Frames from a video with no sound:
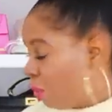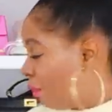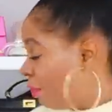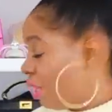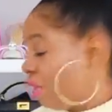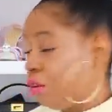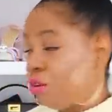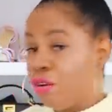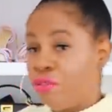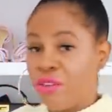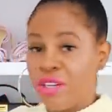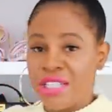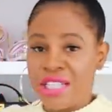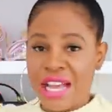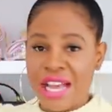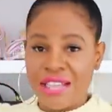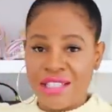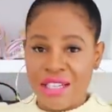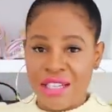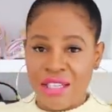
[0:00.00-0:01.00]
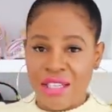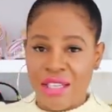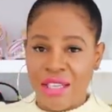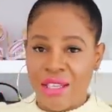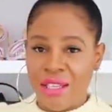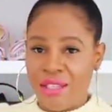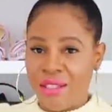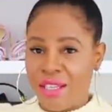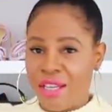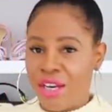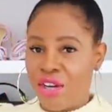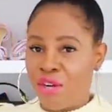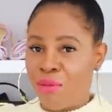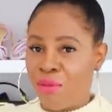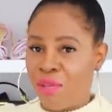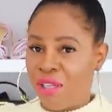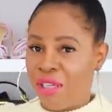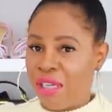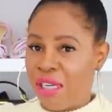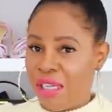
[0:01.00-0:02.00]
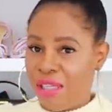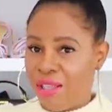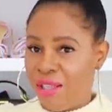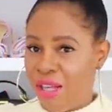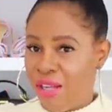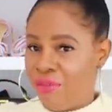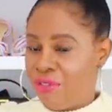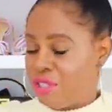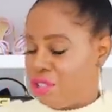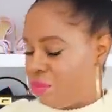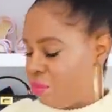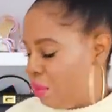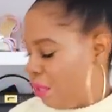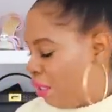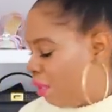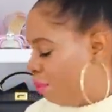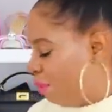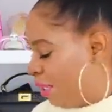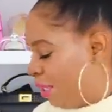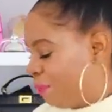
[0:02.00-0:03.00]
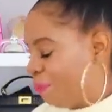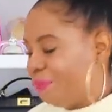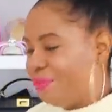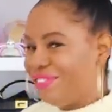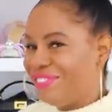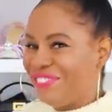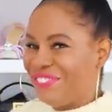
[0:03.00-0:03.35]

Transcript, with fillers: One of my girlfriends has it in, in caramel, and I love as well, but